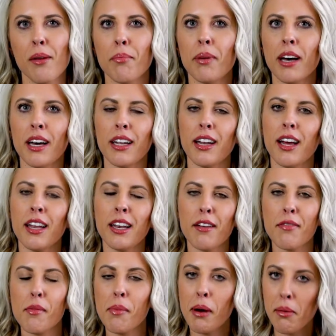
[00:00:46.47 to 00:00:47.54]
But
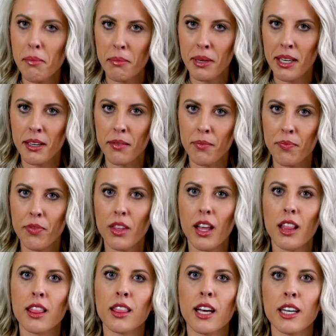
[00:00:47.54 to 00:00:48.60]
enough about me.
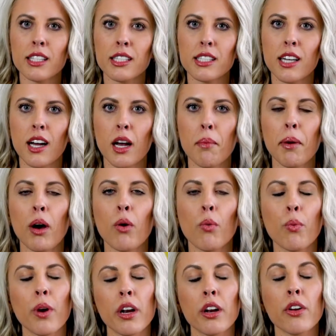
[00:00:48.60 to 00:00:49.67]
Let's talk about
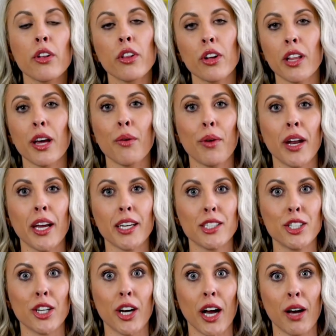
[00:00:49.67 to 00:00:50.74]
what it'll look like when I get
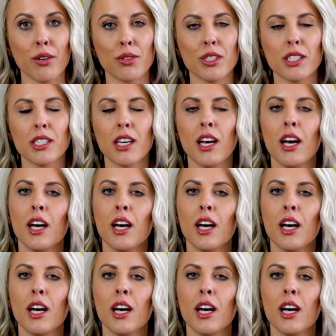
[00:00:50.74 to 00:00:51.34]
to your house.